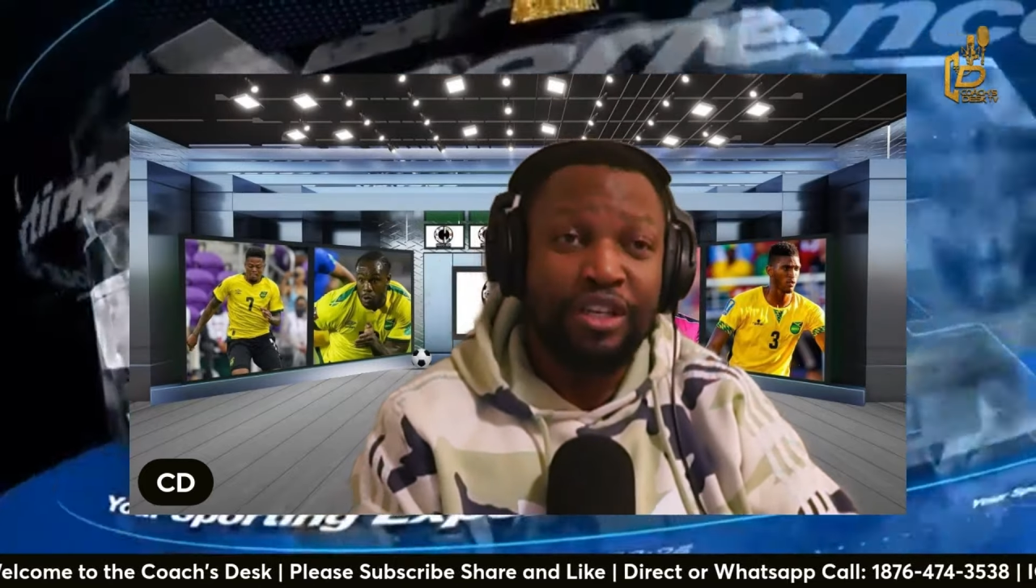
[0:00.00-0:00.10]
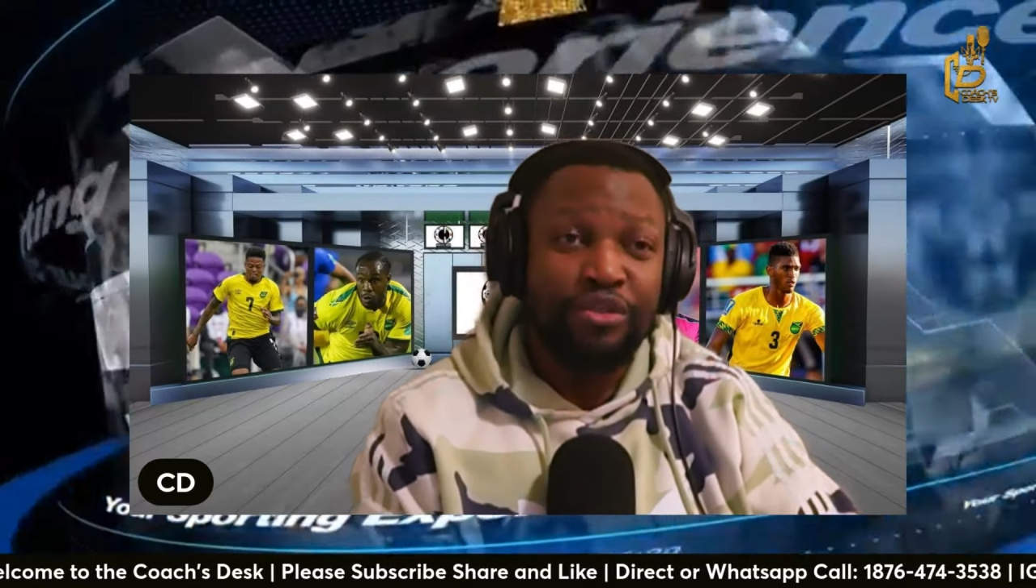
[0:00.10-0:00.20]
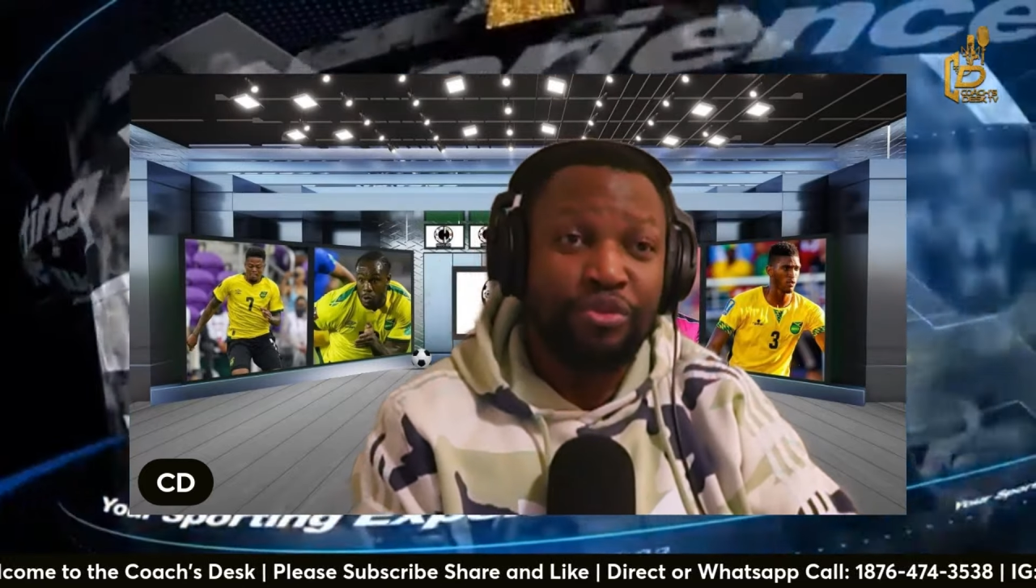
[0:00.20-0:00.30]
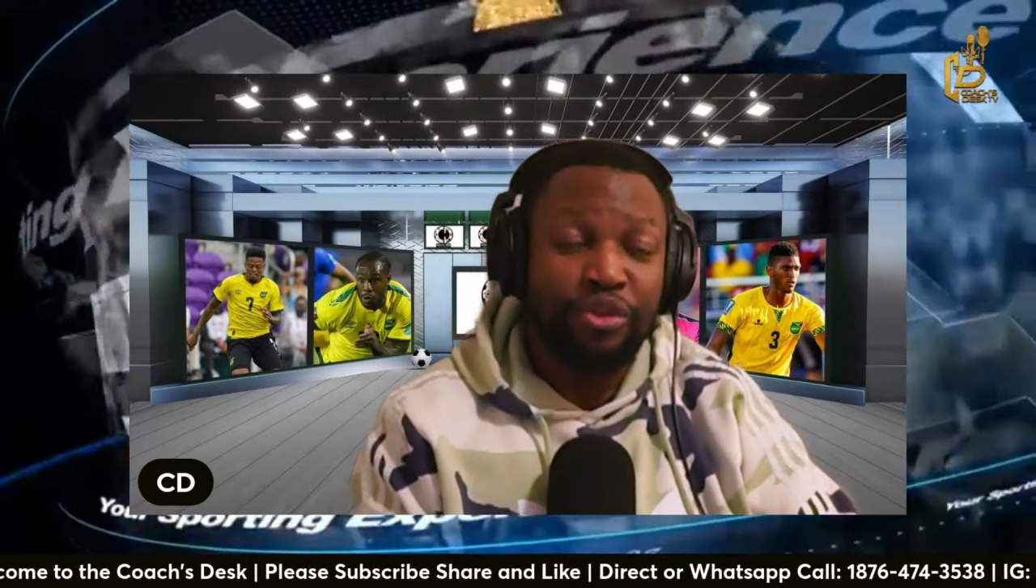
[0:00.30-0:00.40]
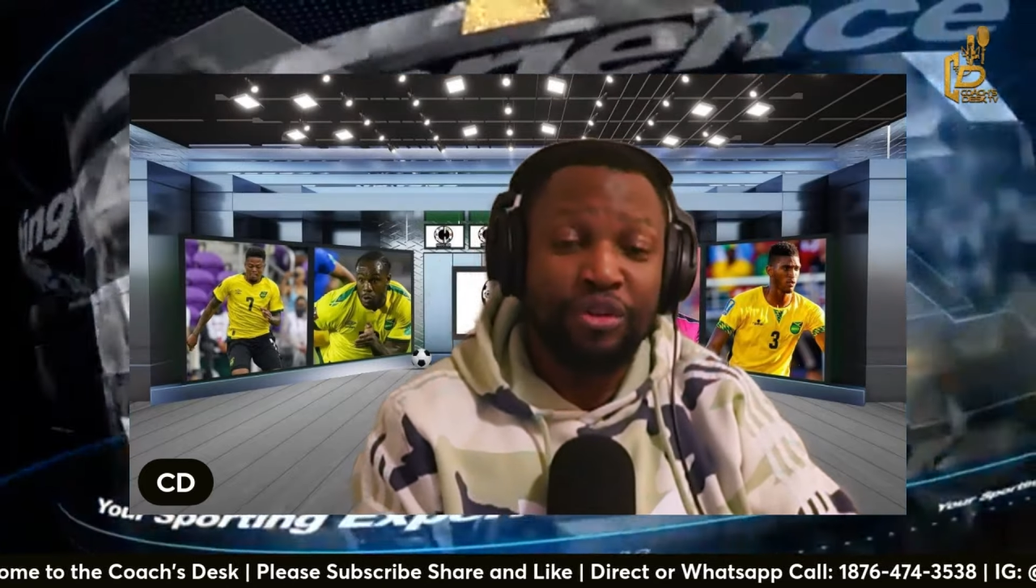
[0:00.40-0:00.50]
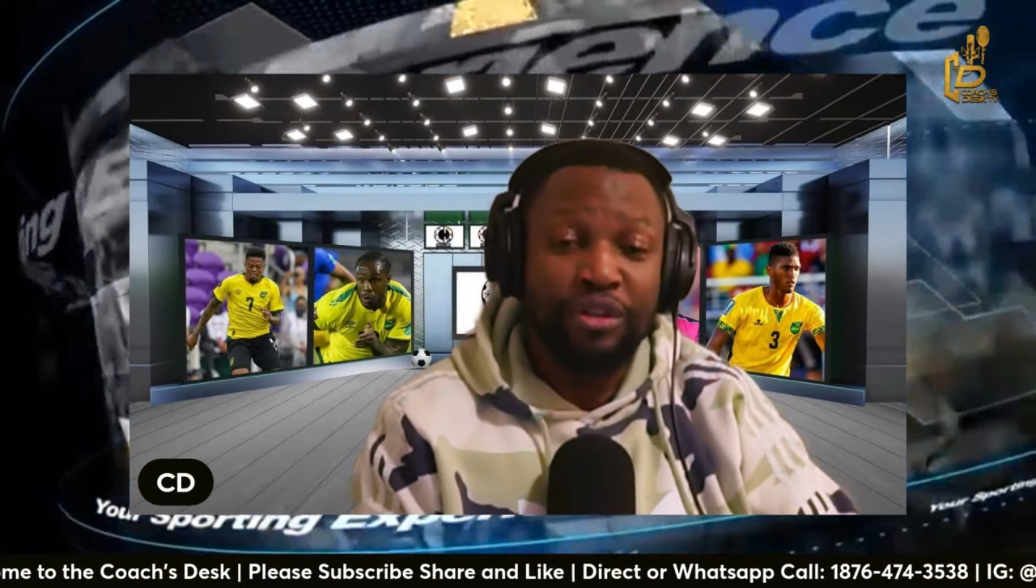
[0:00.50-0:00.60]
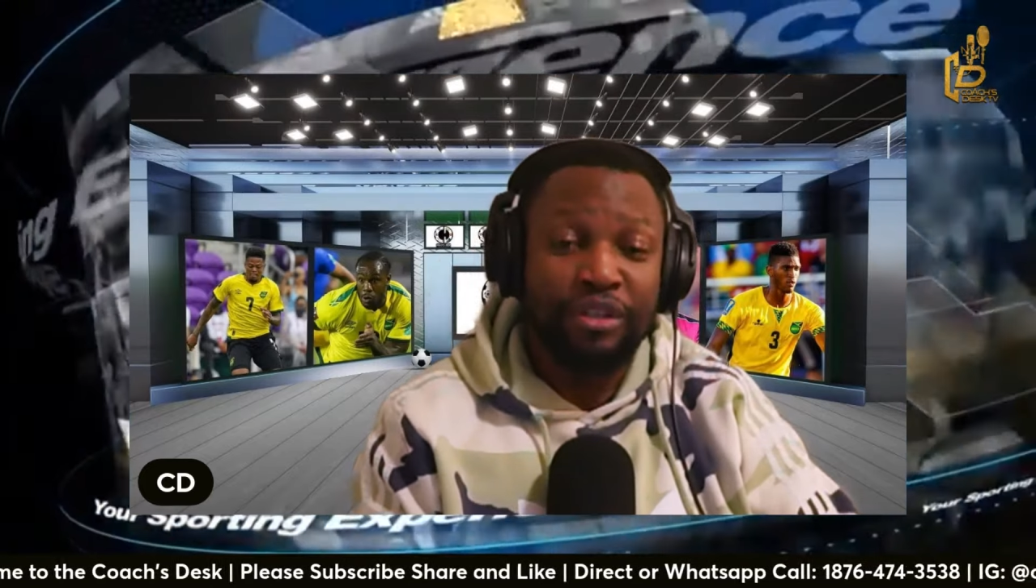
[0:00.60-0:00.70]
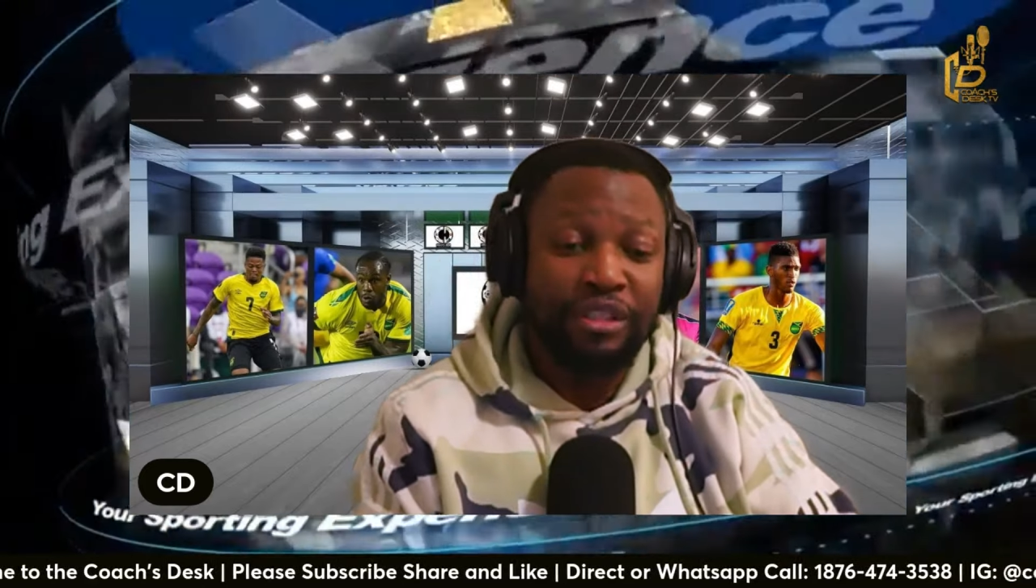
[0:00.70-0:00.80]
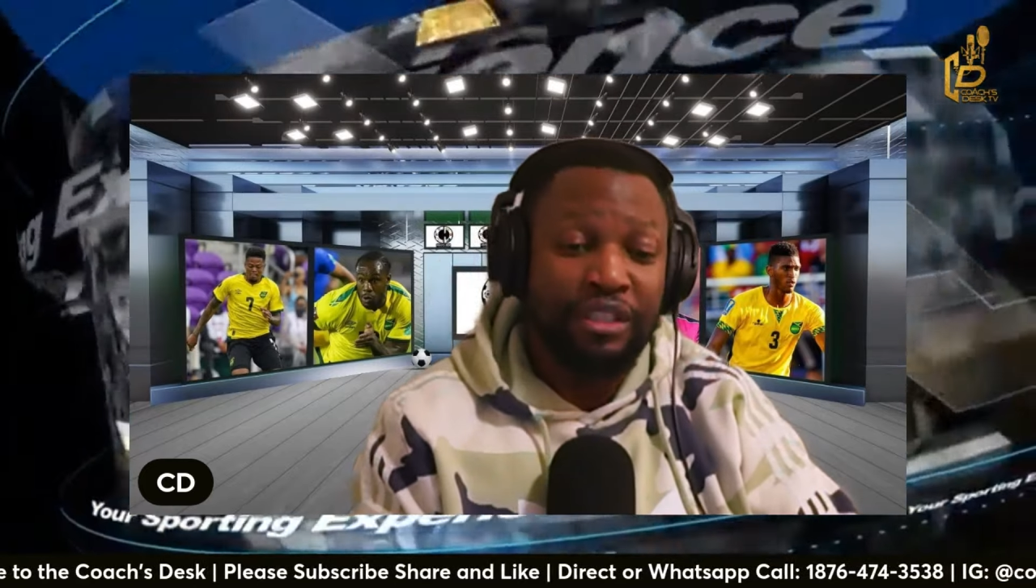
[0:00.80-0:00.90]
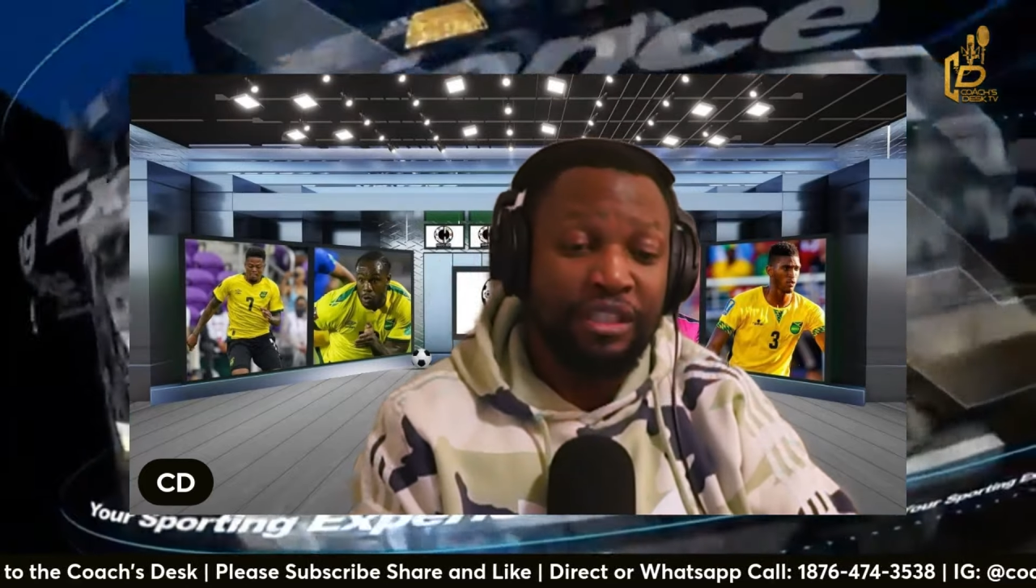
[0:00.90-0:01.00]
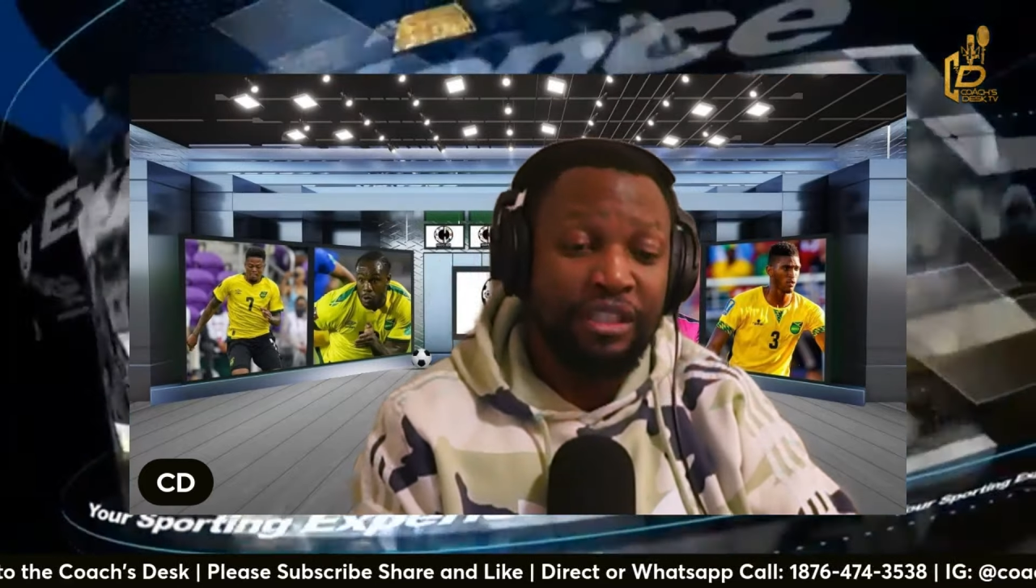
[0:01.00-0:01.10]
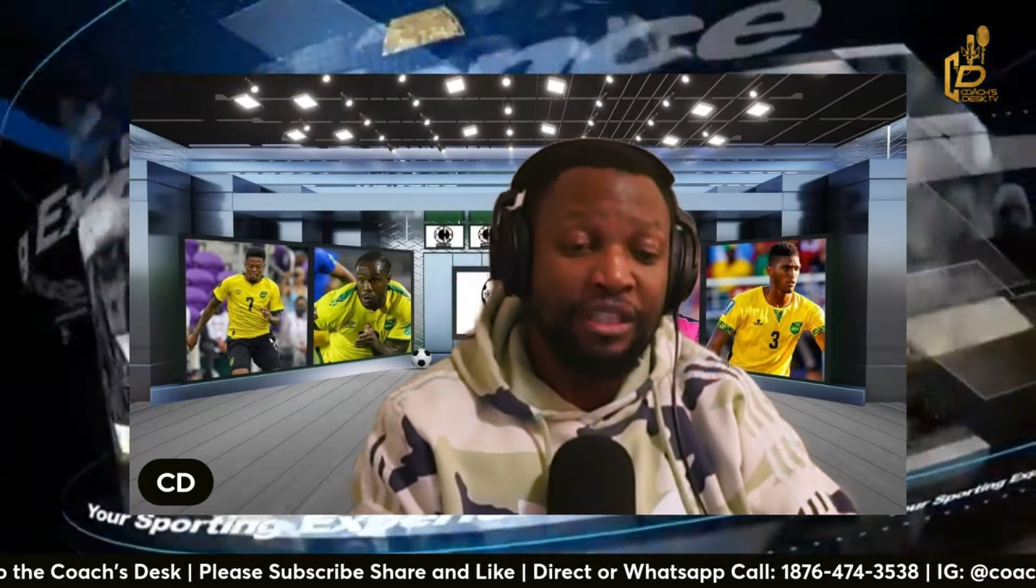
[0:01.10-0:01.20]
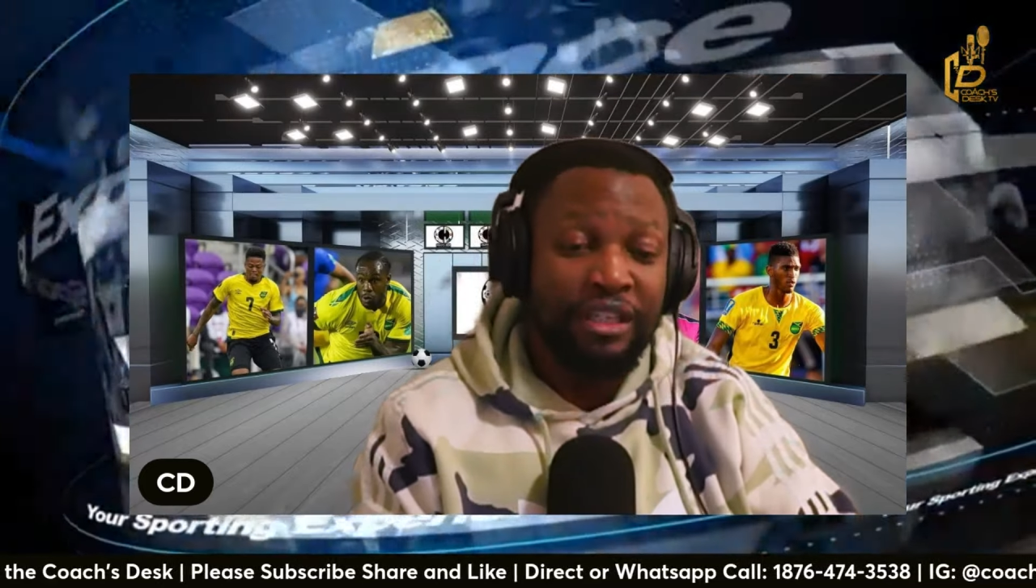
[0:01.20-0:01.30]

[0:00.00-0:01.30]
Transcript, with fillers: for the